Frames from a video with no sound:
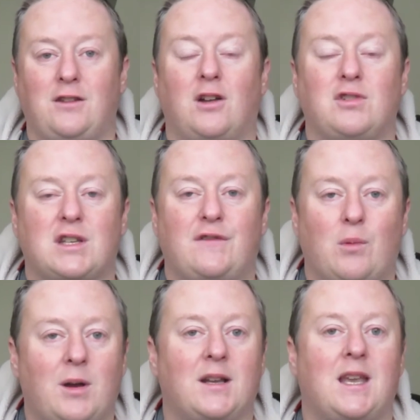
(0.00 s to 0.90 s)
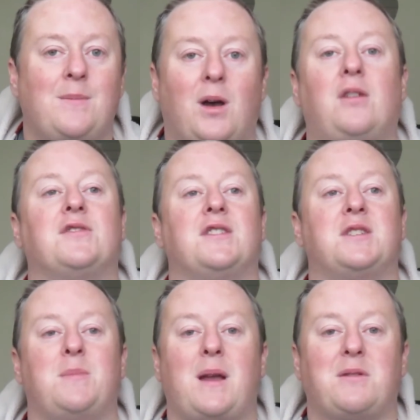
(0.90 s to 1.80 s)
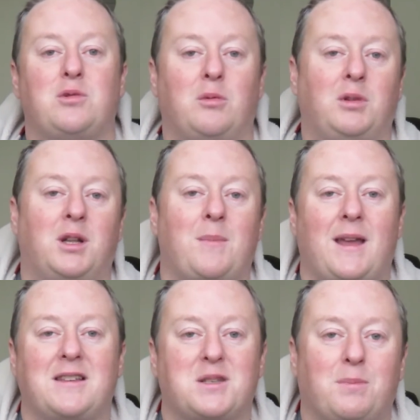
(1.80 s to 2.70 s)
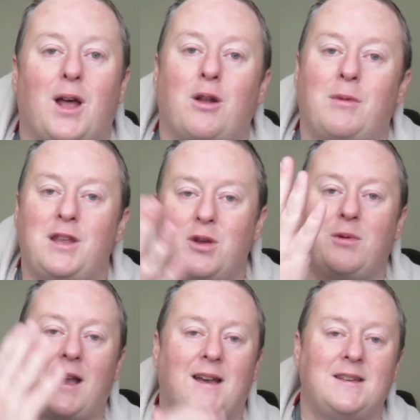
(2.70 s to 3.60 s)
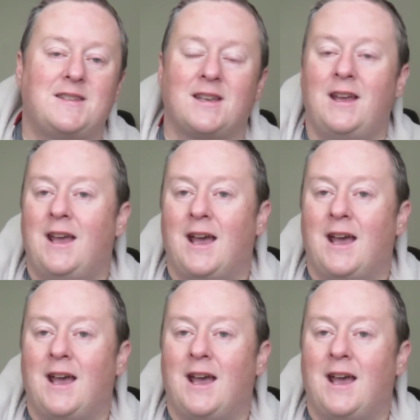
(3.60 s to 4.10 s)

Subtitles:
not just for working, but also to be able to upload my exploring with you guys.